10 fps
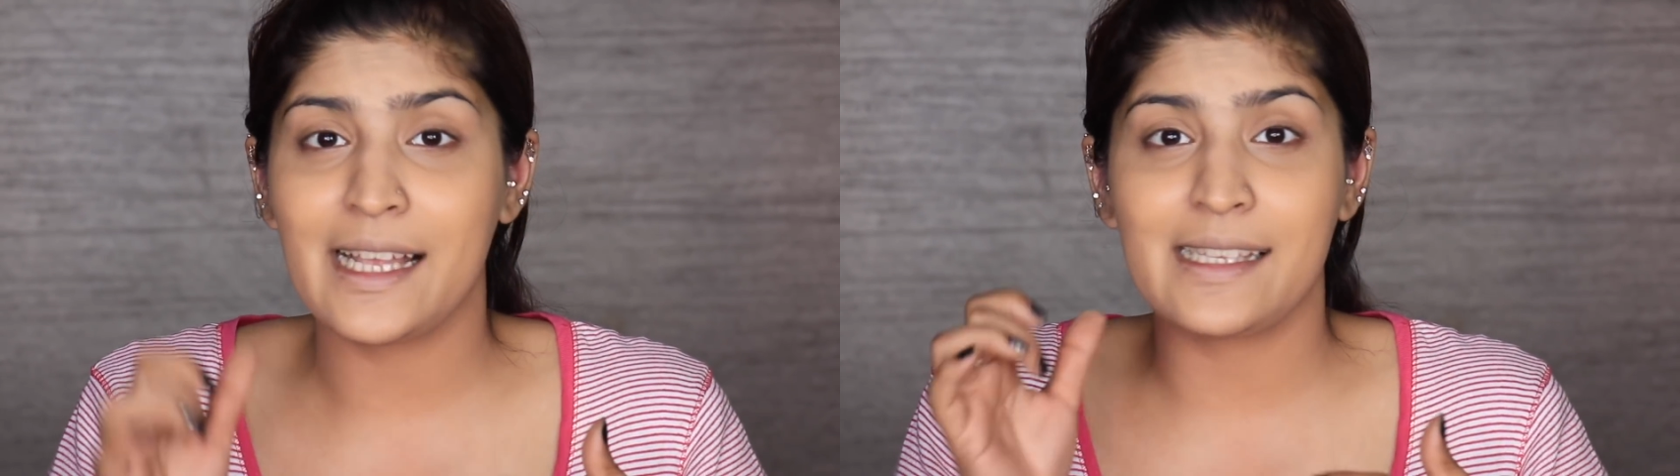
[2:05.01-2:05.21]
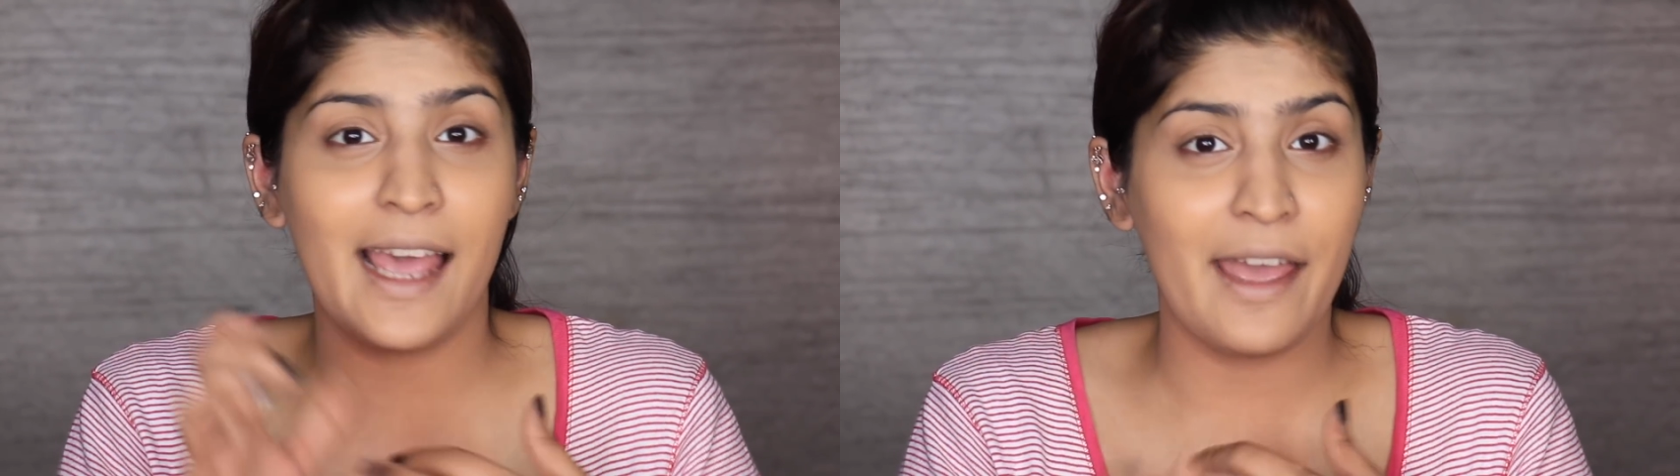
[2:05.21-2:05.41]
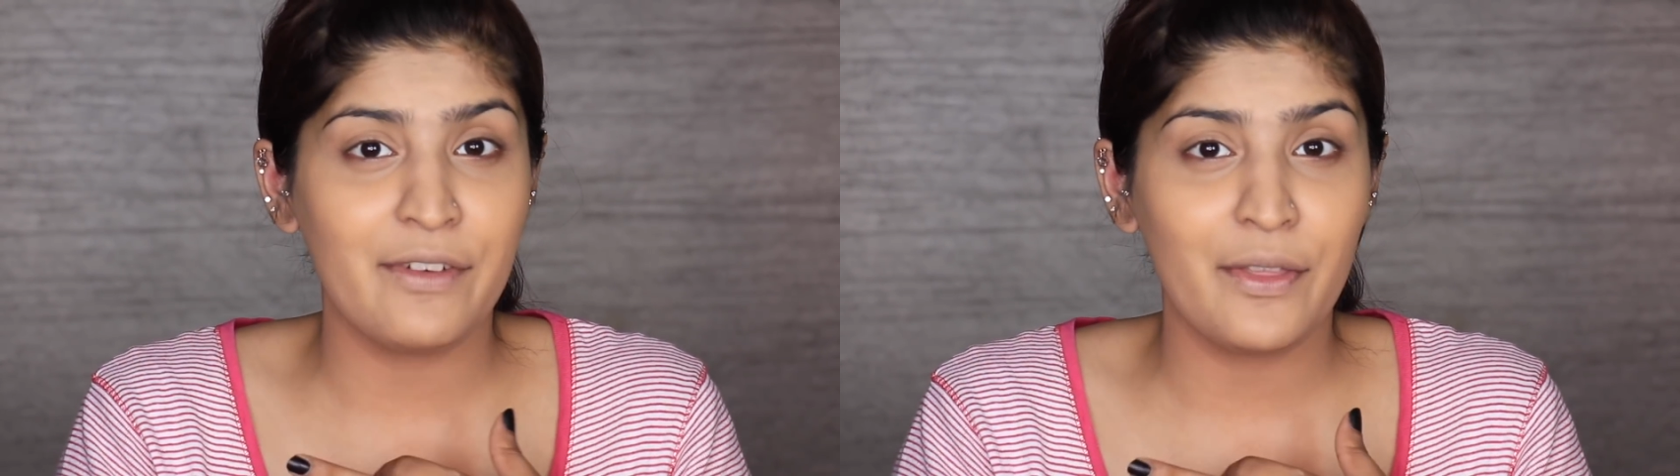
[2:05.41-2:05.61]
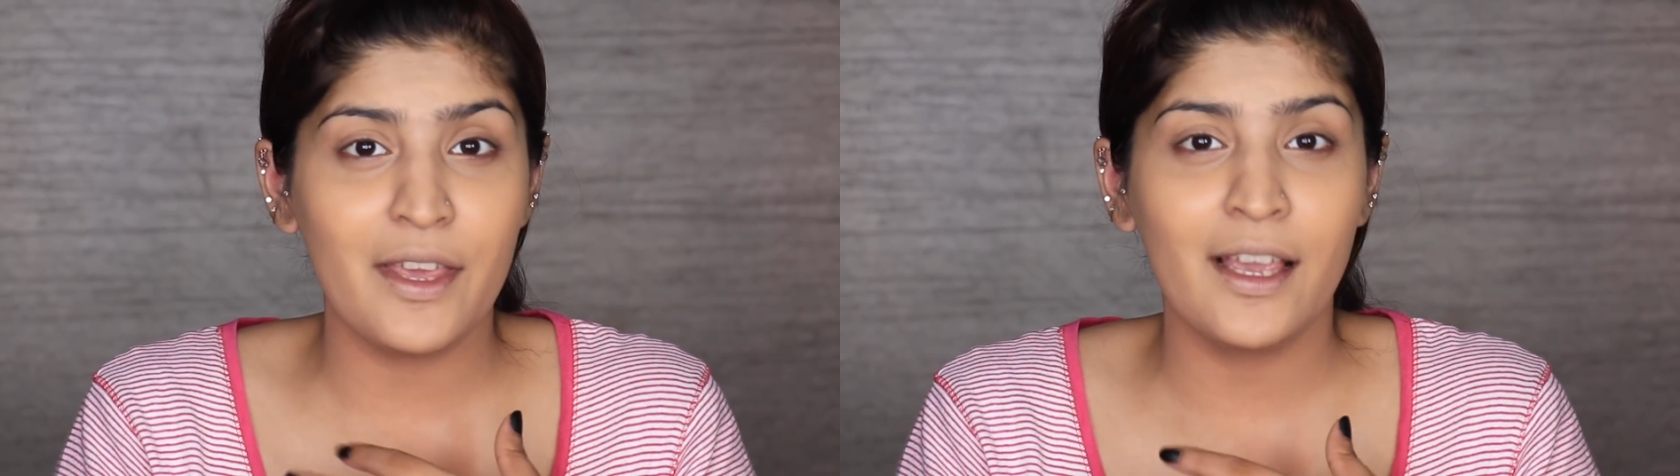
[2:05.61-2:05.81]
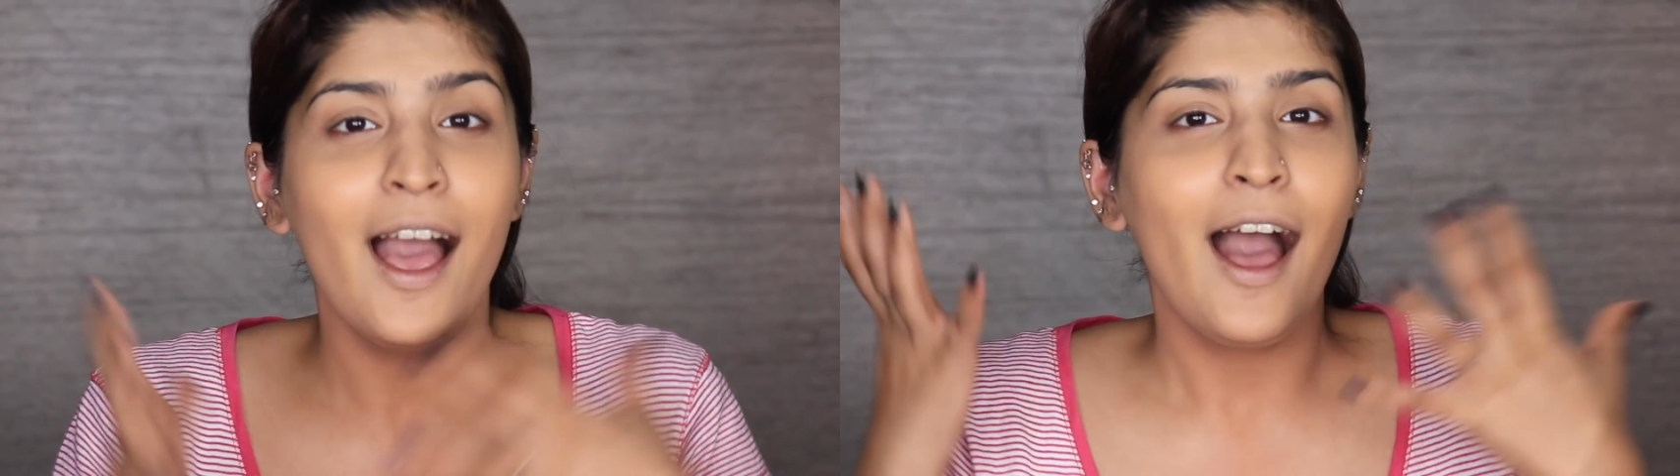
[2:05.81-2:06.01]
lesser
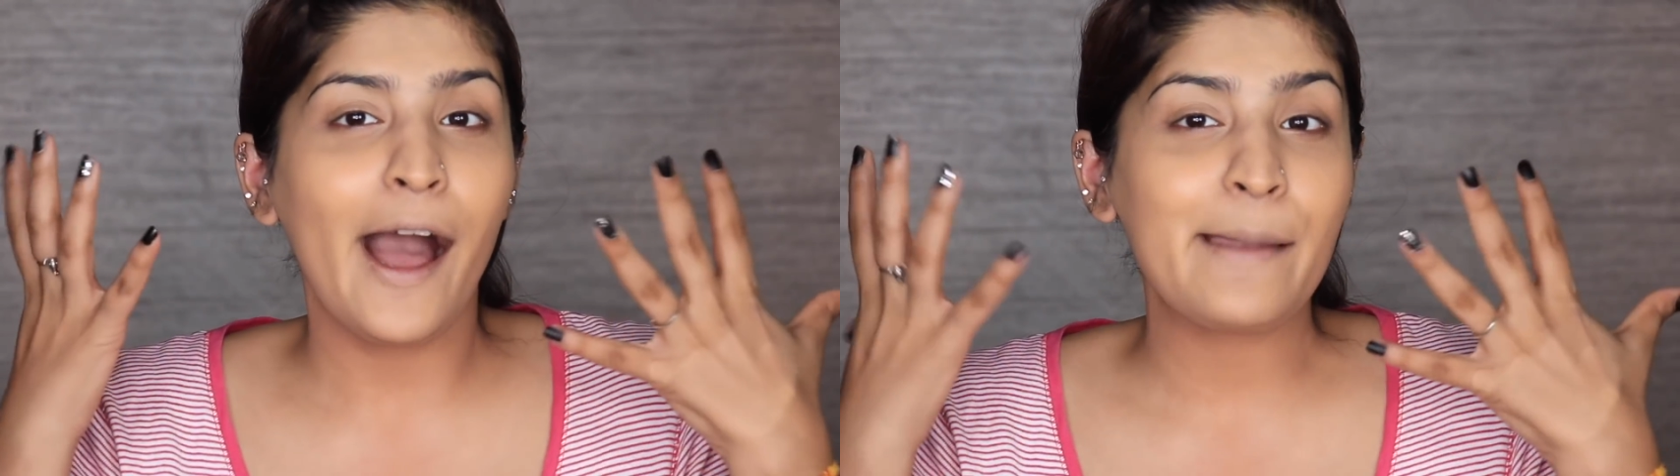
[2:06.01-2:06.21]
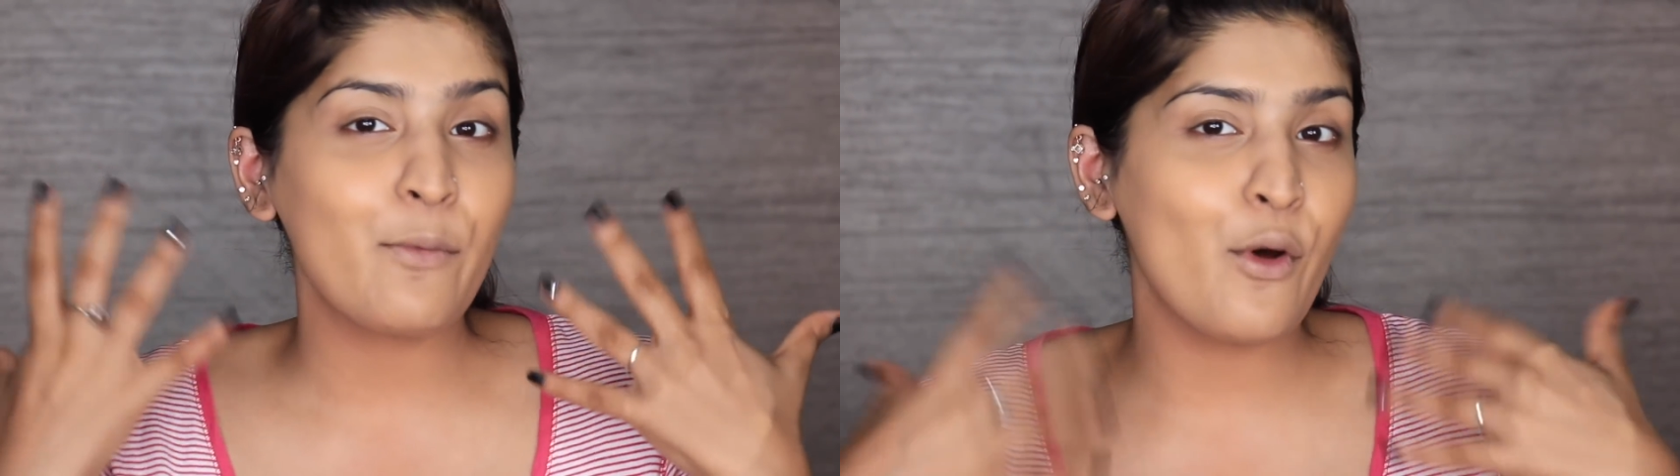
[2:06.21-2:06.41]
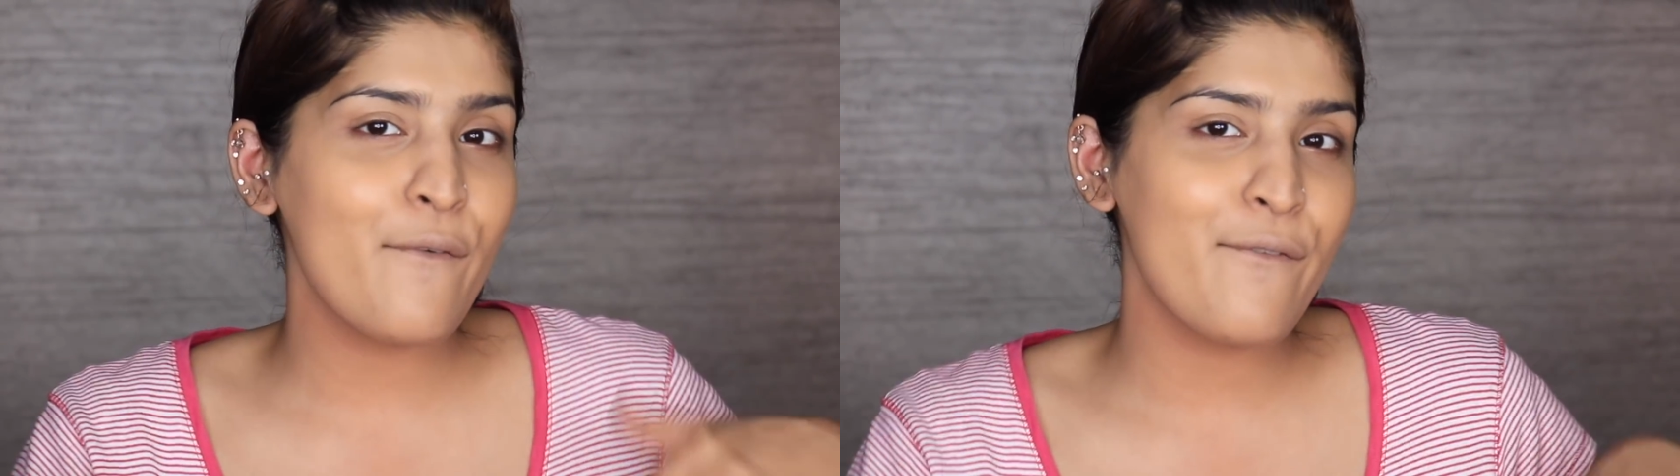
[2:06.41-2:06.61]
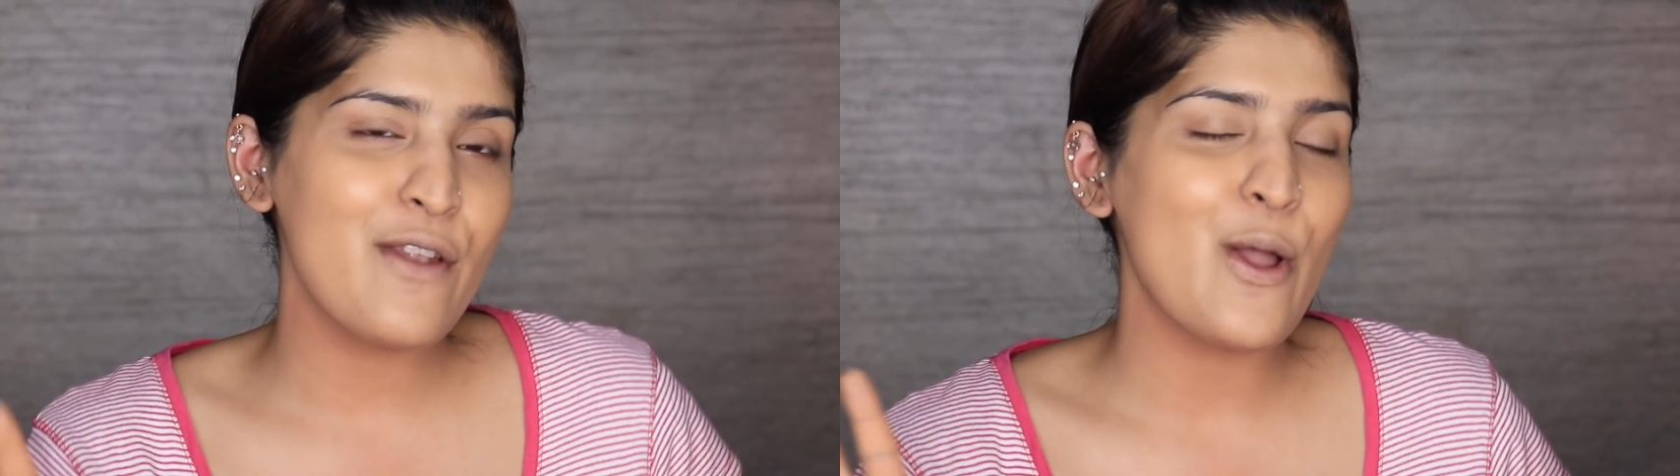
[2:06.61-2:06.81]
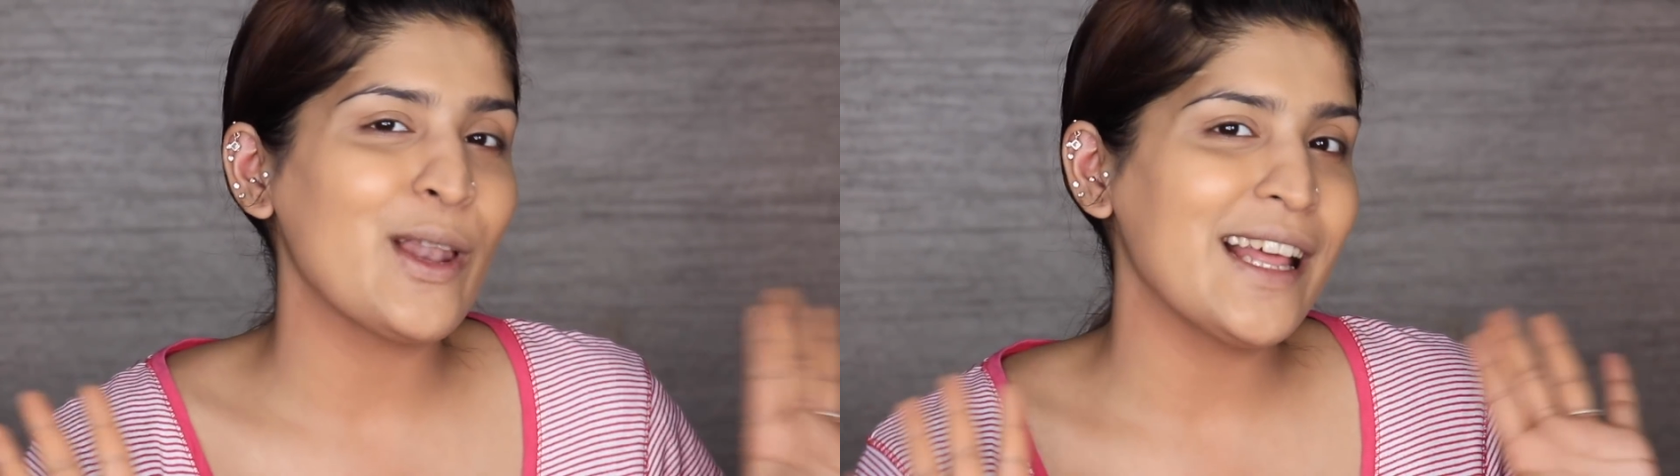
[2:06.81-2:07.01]
everything and more
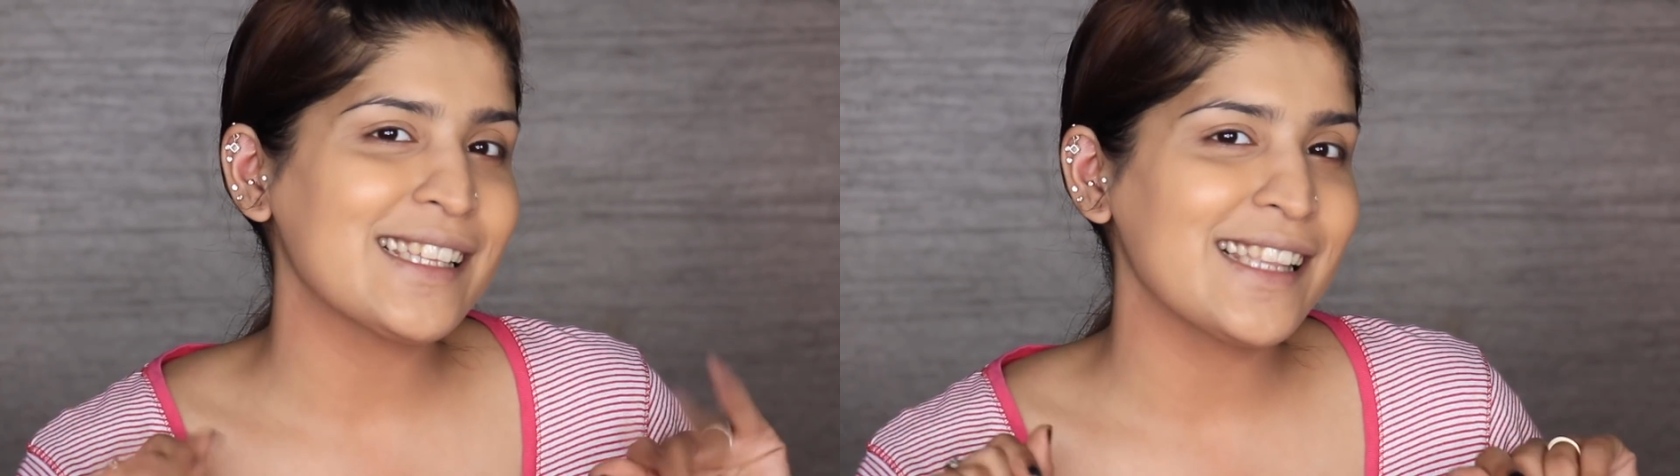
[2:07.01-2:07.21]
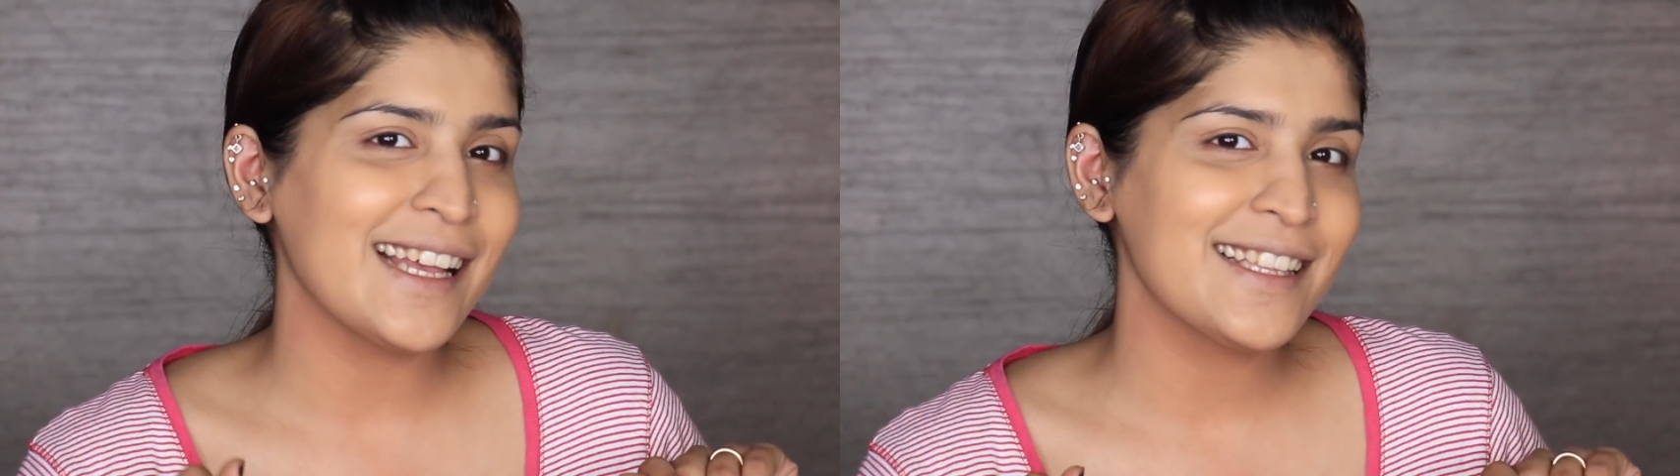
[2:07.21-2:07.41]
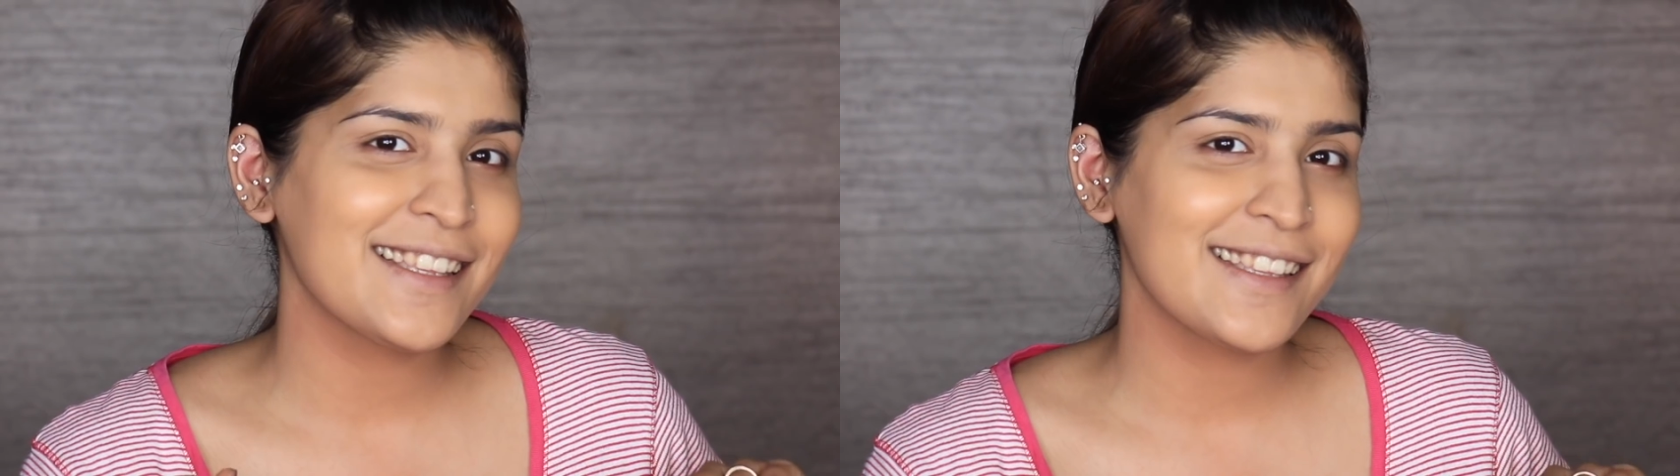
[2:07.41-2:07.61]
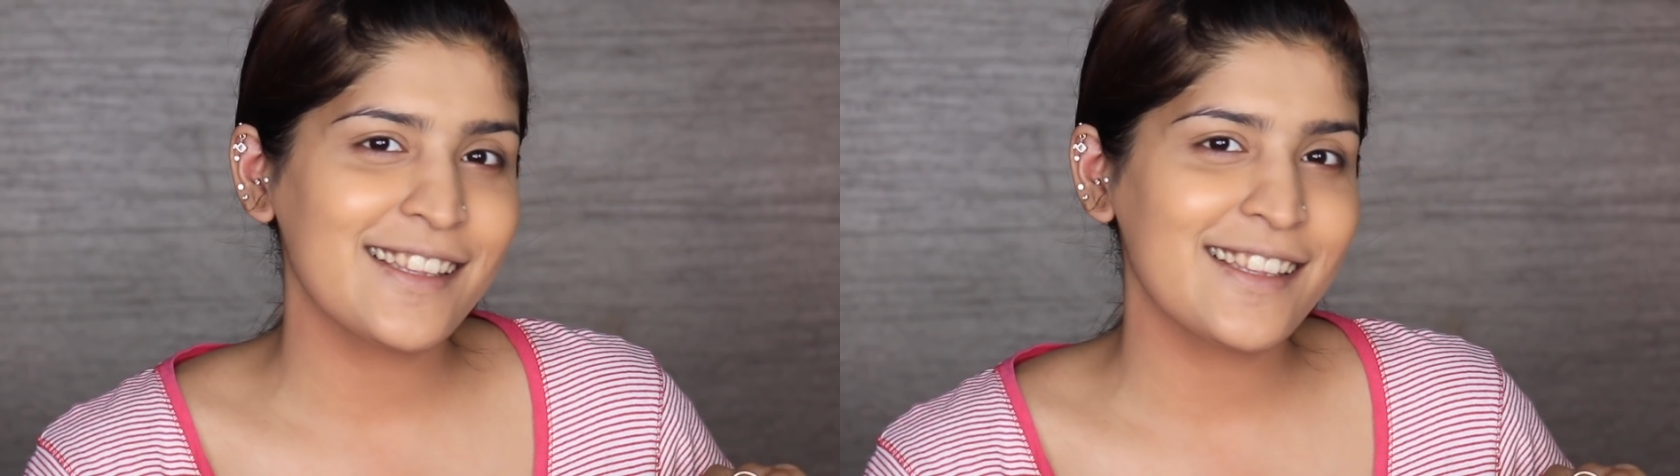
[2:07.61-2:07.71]
flawlessness.